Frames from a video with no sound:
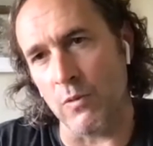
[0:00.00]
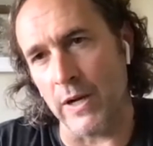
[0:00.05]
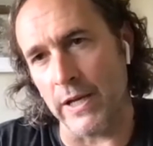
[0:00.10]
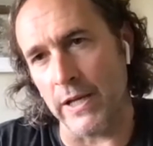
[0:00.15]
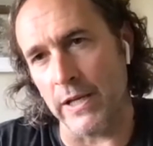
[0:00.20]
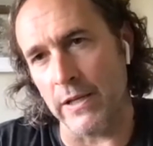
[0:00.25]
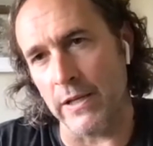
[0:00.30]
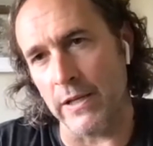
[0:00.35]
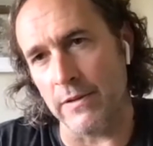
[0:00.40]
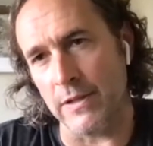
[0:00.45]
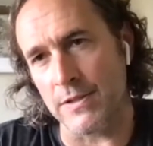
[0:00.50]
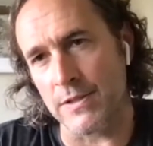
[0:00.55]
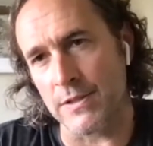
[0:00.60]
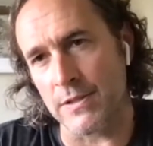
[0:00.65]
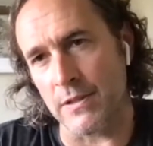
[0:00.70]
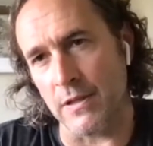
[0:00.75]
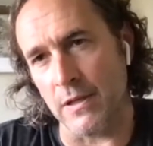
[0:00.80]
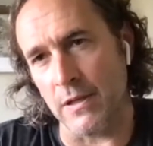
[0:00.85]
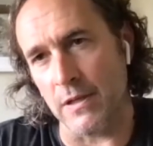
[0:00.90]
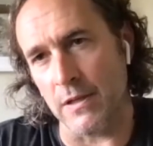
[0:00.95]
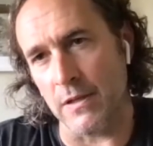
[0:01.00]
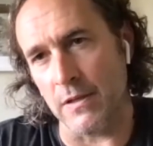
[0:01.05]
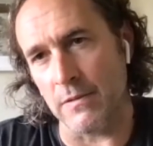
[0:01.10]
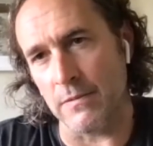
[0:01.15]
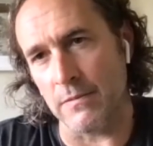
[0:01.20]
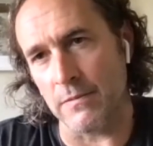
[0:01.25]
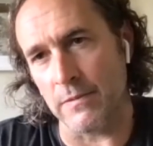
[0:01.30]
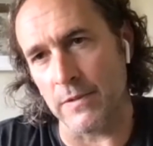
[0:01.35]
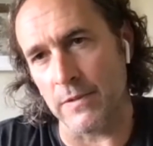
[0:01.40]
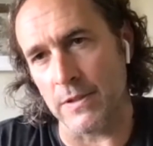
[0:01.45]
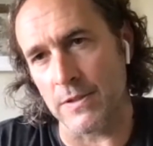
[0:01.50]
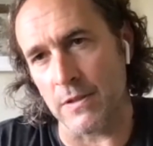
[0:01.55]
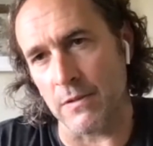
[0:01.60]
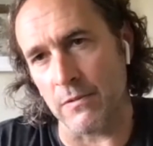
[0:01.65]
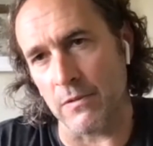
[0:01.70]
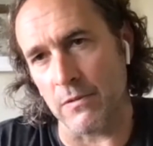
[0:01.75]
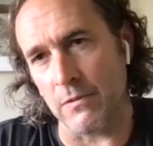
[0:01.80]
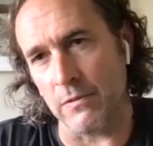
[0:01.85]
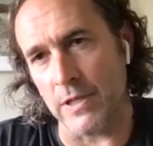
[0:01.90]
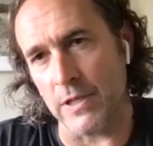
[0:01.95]
in a way that's a
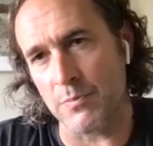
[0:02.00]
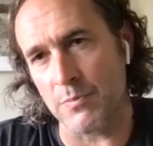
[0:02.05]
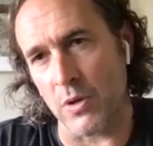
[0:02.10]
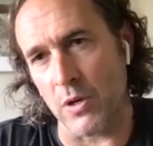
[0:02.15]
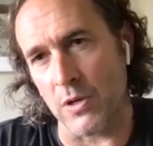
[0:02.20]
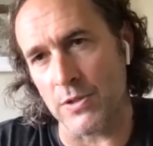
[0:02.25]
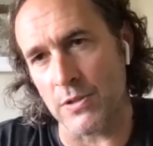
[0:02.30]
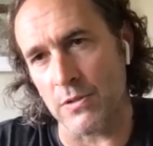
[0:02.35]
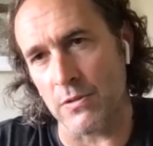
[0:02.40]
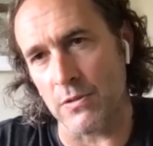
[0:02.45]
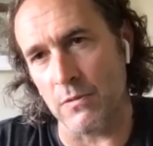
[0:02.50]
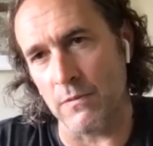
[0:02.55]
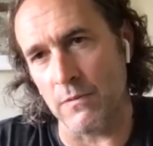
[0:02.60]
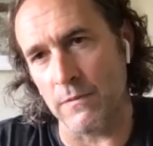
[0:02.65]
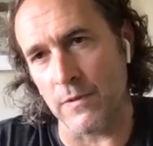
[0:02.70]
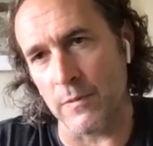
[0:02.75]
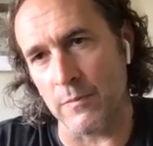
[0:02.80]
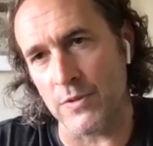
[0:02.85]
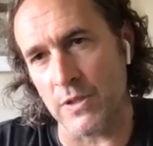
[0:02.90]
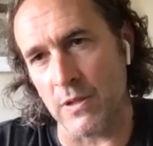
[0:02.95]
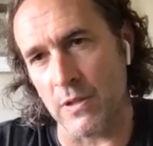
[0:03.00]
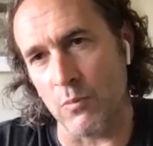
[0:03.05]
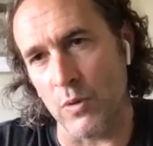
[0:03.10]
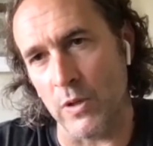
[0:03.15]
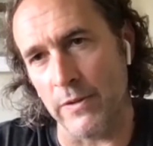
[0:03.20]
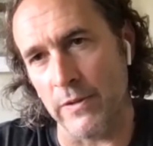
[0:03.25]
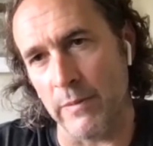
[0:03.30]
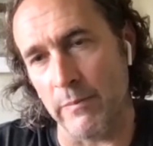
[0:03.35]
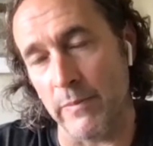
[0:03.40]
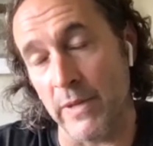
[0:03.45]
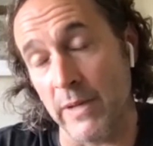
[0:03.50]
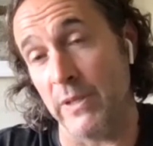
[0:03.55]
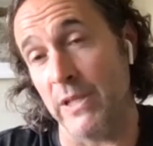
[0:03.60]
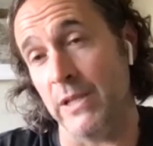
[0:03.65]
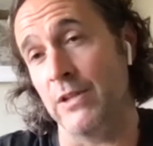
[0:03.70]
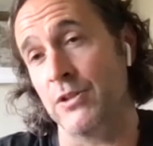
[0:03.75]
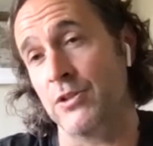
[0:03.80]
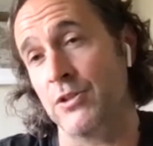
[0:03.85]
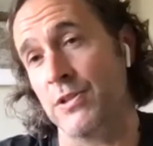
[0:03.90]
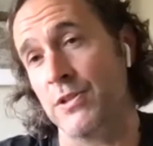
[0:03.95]
little less personal from someone that may
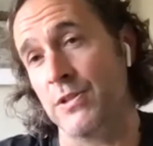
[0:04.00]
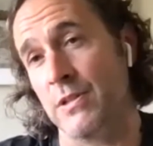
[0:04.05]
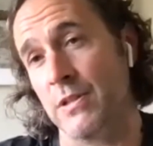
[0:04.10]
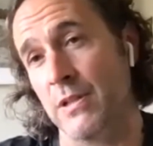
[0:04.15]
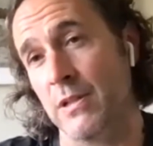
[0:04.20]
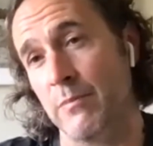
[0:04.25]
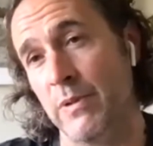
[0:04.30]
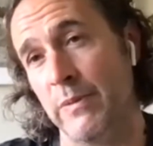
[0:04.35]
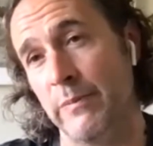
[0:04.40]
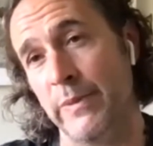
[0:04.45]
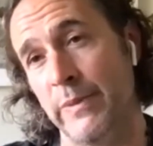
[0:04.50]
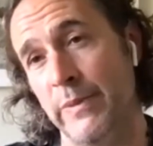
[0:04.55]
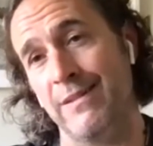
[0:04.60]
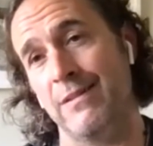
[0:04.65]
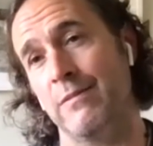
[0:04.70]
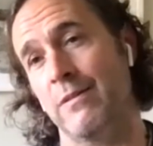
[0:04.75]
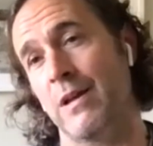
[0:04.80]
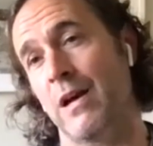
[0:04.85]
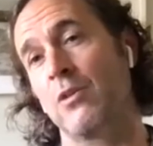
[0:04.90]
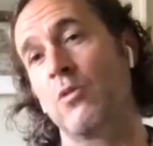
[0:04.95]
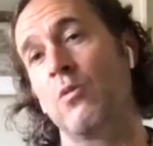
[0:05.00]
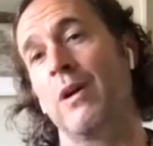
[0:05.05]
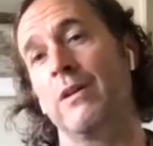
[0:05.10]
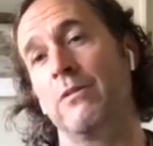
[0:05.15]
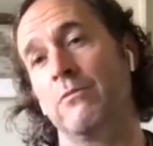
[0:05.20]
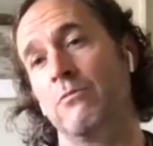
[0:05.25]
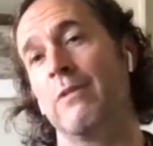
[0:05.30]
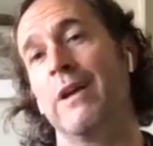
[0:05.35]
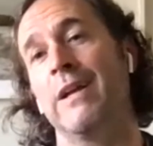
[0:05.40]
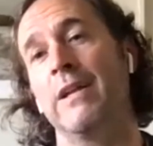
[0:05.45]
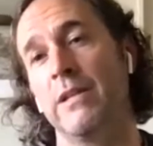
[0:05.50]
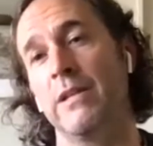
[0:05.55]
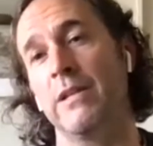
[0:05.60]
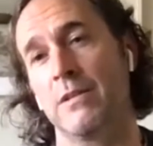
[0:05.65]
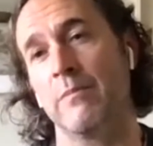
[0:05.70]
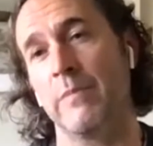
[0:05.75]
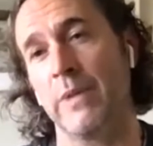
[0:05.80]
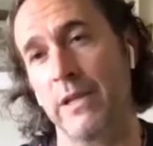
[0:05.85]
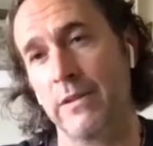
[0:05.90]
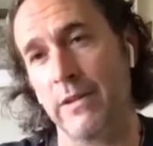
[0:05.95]
be interested but maybe not quite ready
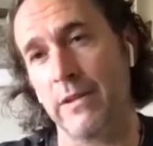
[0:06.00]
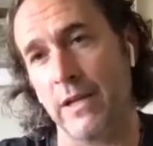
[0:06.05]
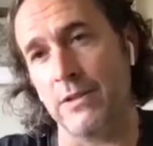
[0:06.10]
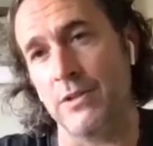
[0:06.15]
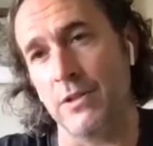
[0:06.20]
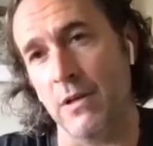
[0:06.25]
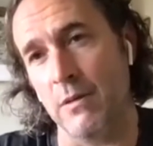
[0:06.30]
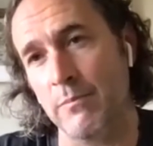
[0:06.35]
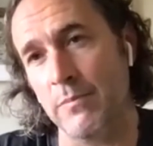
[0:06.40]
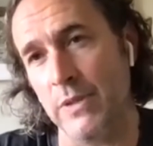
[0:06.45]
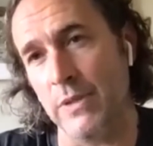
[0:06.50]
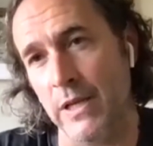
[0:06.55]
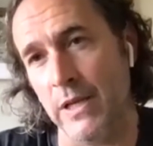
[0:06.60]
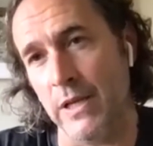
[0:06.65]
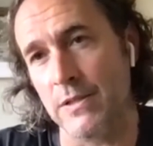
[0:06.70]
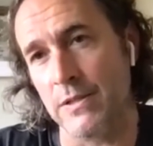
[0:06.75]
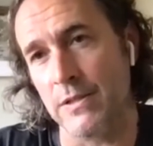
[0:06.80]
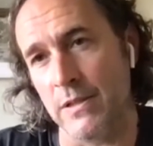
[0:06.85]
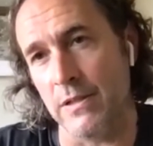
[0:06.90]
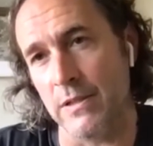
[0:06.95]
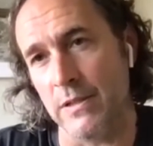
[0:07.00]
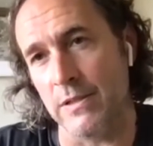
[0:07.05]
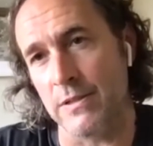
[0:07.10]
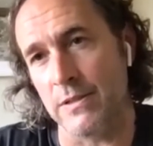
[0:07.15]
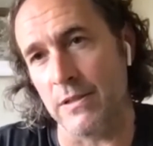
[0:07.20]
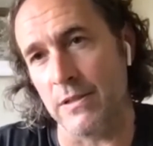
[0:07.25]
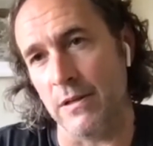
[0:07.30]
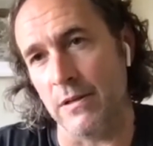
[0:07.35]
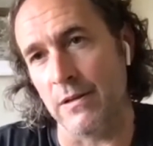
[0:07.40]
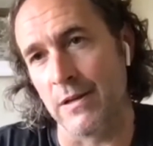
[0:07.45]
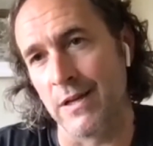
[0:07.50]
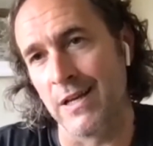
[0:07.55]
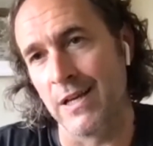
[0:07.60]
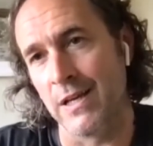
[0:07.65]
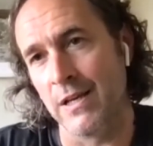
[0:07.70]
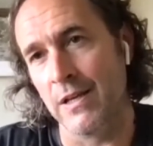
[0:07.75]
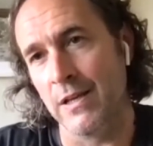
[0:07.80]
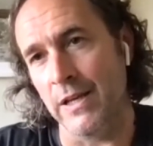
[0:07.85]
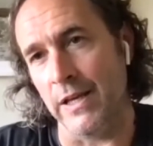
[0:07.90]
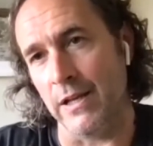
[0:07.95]
to make that jump yet. So
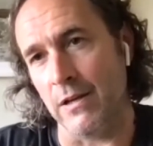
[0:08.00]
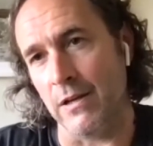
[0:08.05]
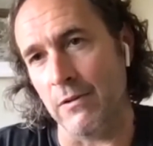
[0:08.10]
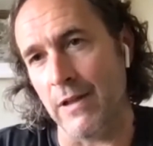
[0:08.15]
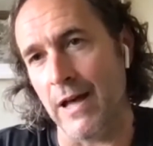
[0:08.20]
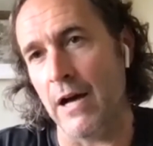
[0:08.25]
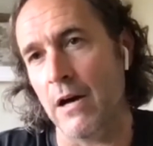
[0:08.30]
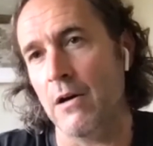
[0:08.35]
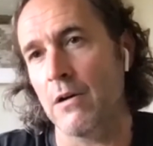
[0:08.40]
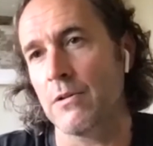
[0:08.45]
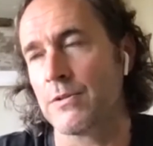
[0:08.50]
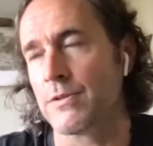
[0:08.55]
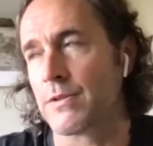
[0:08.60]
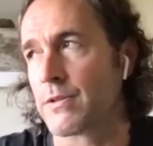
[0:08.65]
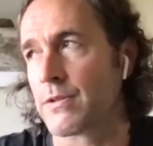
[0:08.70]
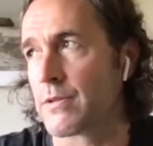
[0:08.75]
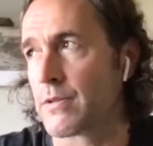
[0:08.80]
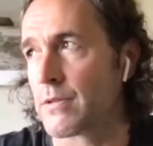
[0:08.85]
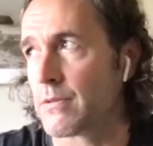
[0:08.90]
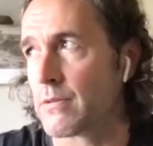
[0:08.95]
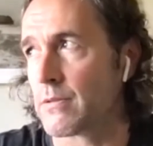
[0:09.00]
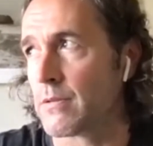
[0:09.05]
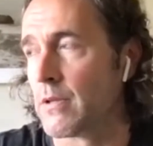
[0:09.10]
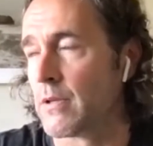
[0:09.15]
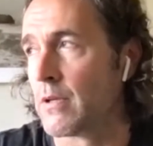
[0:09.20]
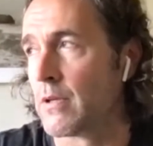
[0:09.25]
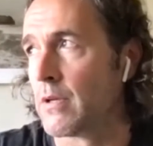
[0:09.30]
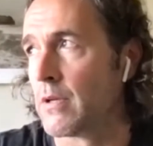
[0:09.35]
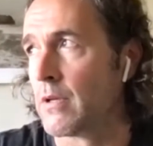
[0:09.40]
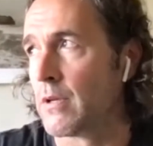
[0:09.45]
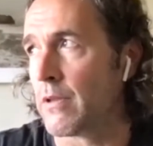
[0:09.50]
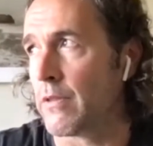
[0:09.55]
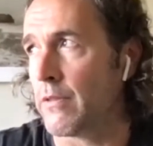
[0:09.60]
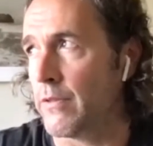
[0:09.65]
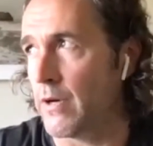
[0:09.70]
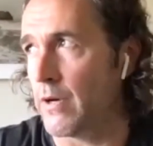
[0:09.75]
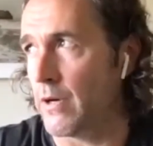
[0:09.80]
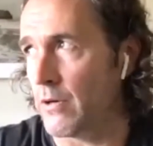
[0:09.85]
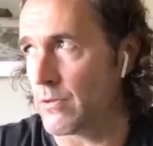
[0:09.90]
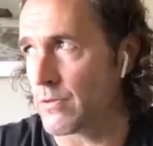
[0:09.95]
it allows
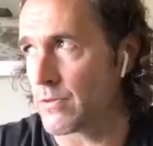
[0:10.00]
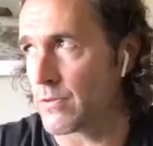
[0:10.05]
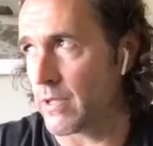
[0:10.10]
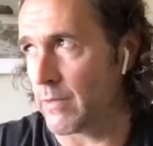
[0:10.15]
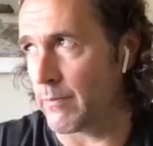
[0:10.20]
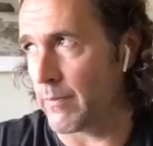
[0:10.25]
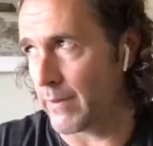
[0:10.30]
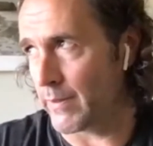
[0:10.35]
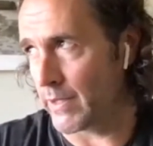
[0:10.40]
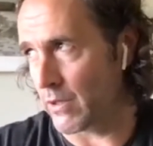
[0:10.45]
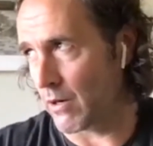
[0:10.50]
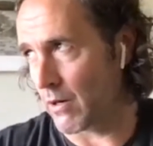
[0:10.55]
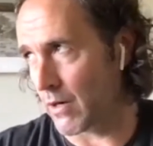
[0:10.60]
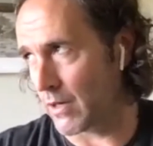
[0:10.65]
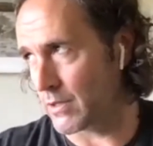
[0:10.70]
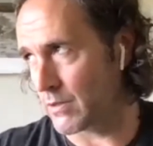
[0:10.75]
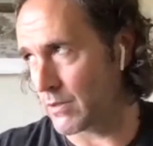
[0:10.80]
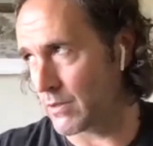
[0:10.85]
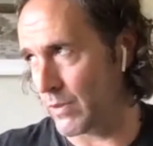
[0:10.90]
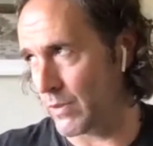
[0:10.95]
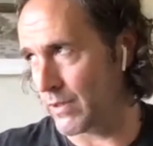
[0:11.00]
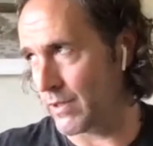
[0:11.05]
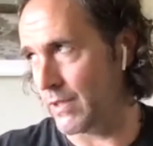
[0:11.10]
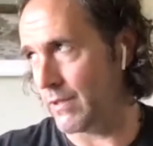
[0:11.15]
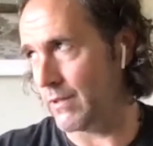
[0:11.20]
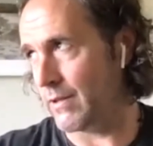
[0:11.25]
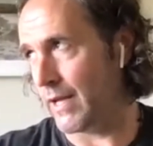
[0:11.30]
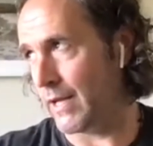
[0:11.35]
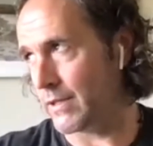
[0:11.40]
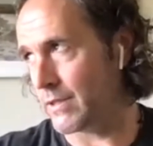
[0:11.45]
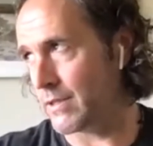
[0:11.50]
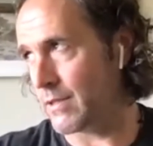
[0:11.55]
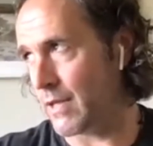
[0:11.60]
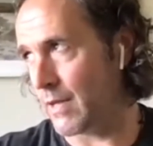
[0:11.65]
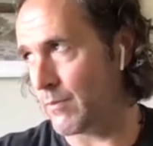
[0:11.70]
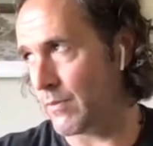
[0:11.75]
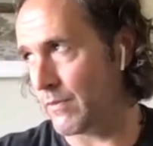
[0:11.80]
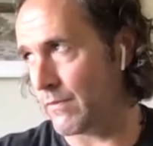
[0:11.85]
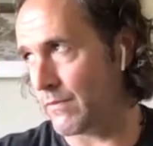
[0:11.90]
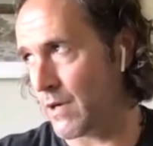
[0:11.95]
those that maybe aren't within that
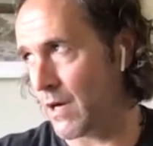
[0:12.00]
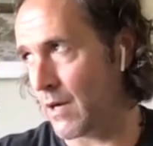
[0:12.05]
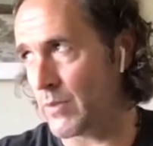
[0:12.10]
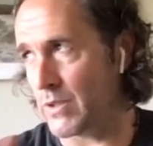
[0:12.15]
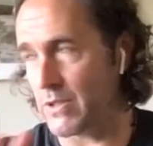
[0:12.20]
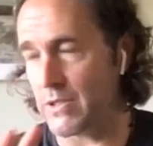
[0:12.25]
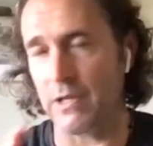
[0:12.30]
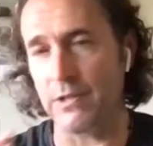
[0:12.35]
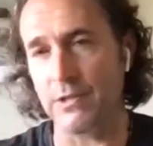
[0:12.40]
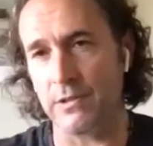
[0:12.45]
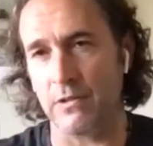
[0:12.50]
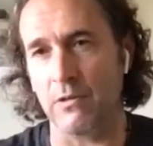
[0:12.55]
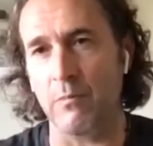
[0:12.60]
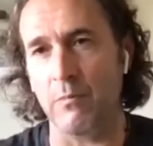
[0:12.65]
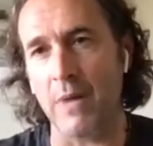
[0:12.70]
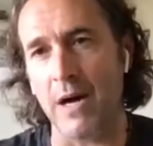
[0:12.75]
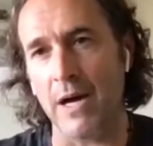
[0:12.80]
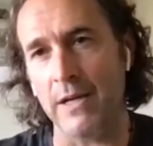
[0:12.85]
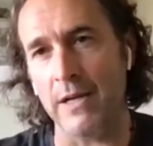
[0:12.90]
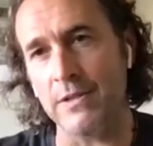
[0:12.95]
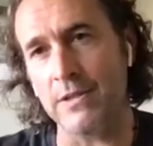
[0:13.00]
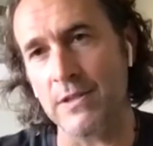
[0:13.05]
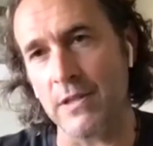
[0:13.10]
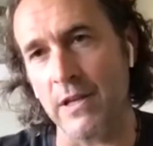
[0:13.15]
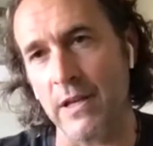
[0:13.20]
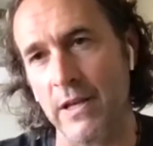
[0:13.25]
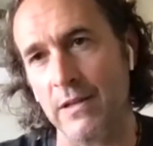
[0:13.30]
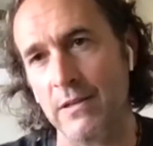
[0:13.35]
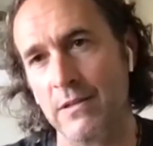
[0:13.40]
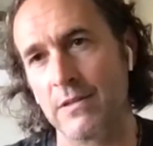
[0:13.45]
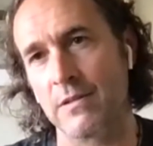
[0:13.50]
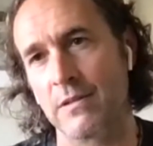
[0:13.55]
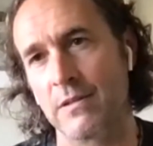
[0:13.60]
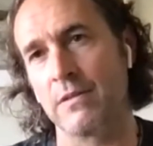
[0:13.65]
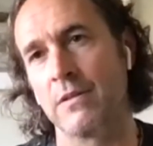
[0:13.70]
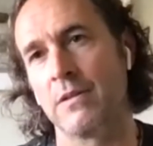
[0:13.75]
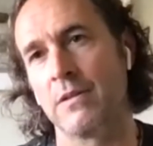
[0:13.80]
type of computational mindset